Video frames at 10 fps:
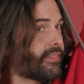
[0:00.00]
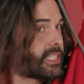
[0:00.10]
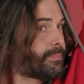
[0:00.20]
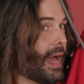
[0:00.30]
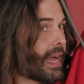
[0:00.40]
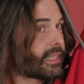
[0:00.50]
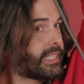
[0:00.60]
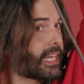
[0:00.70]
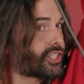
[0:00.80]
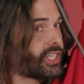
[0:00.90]
have this back
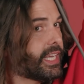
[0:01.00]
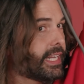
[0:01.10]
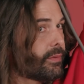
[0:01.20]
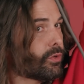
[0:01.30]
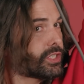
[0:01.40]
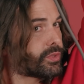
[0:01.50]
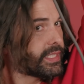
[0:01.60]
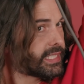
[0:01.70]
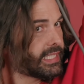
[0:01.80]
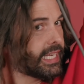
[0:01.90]
section and we're
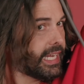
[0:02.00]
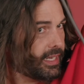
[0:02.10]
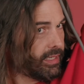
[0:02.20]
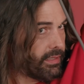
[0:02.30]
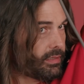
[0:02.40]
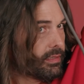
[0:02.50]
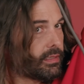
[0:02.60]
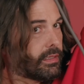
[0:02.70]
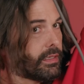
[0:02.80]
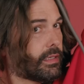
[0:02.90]
twisting,
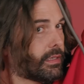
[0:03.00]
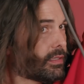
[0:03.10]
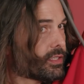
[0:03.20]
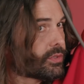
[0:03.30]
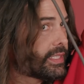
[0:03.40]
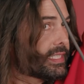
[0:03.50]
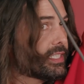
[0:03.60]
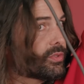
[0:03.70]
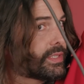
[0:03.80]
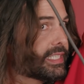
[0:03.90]

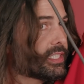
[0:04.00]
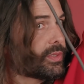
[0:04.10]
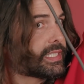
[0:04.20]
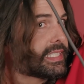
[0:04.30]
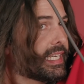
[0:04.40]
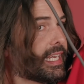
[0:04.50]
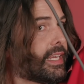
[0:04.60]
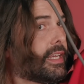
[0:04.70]
twisting, twisting, twisting.